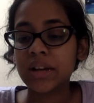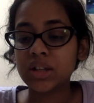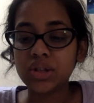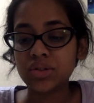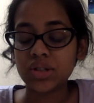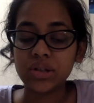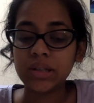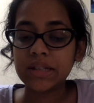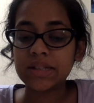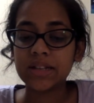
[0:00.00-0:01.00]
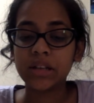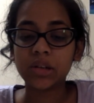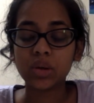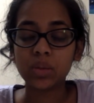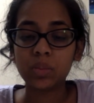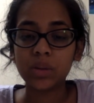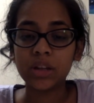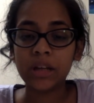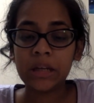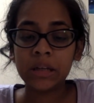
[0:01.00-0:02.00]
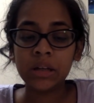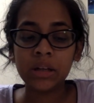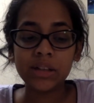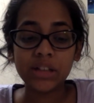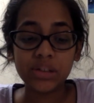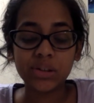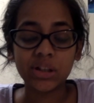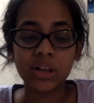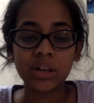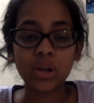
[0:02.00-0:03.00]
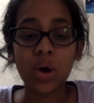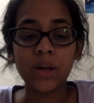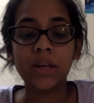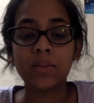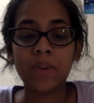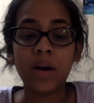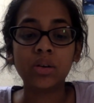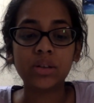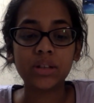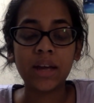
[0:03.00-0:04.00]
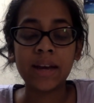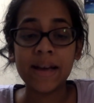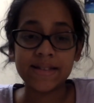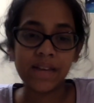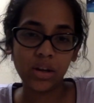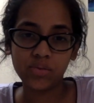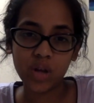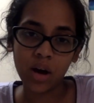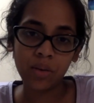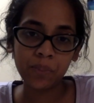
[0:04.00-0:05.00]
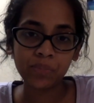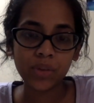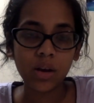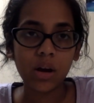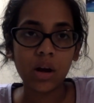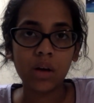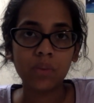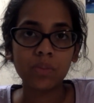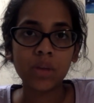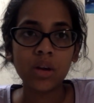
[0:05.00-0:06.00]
2 students in a group with a tutor talking about an essay you've done on